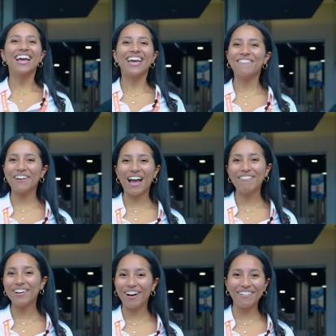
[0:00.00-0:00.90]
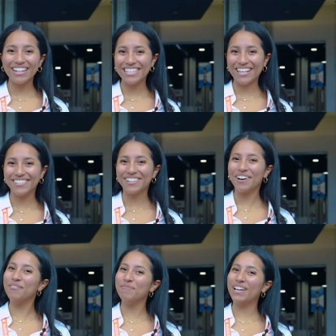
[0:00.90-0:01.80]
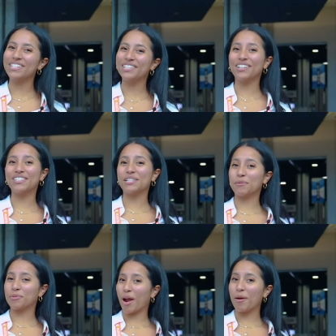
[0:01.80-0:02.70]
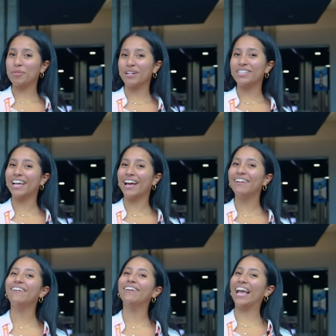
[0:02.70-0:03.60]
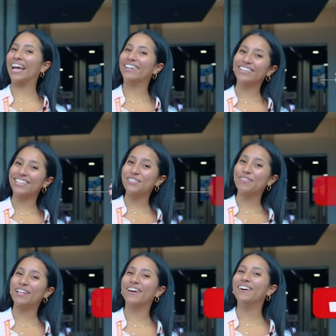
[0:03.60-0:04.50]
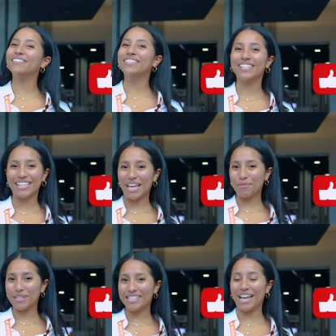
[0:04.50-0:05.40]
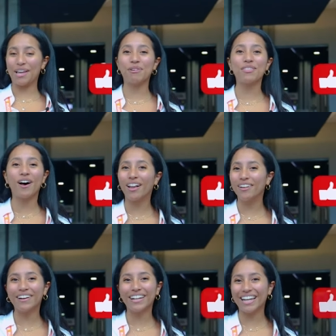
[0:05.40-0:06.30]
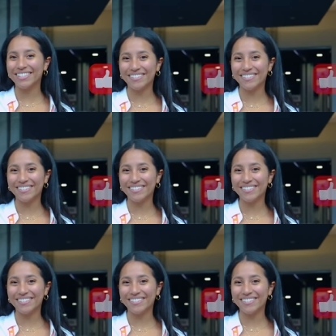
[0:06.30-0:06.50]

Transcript: If you haven't already done so, make sure to subscribe to our channel and like this video to stay up to date with all of our latest